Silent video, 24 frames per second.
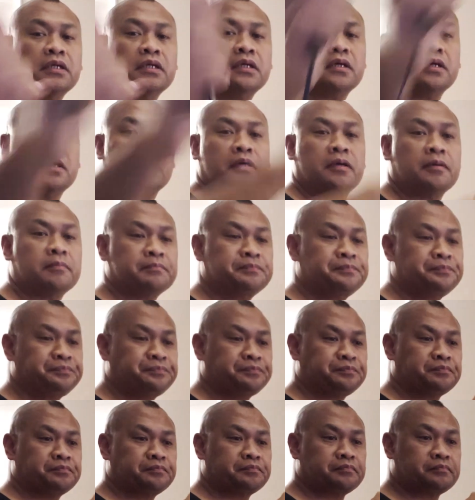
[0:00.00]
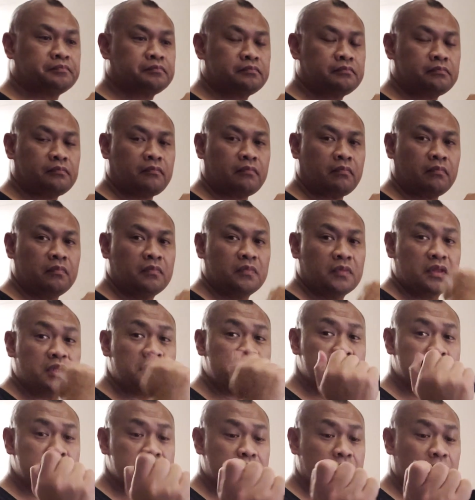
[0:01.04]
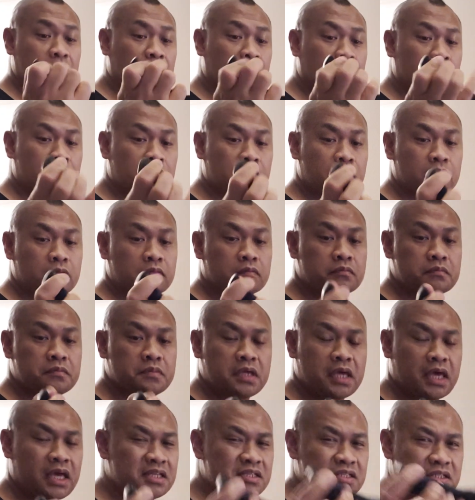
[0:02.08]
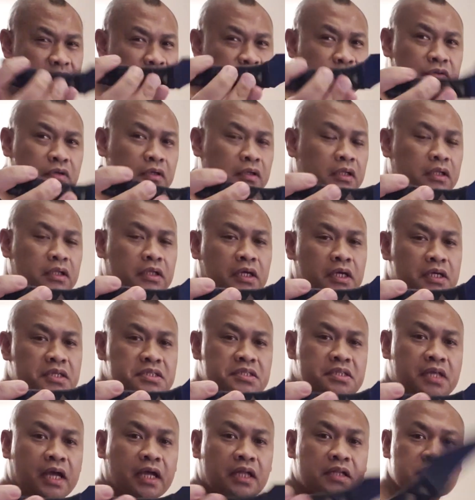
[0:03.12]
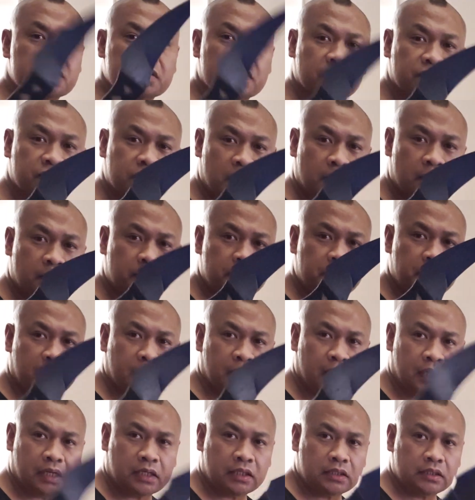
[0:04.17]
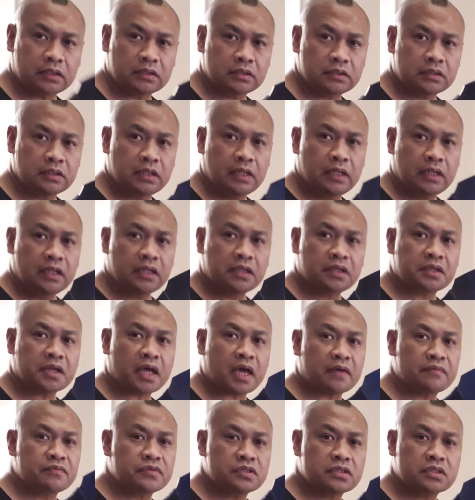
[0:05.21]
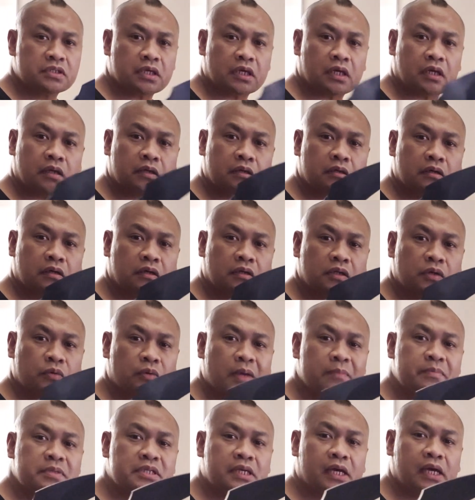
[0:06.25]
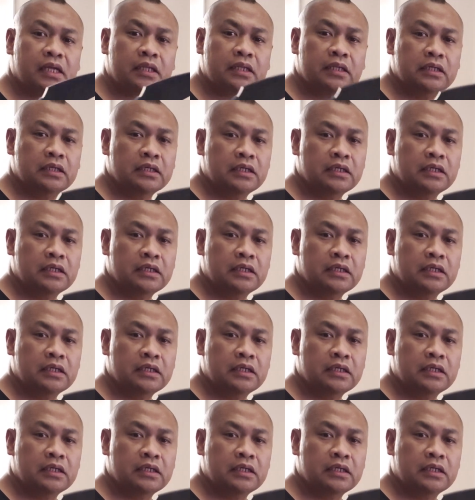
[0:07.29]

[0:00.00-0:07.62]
Um, this is he has several styles of Pikal knives on the website.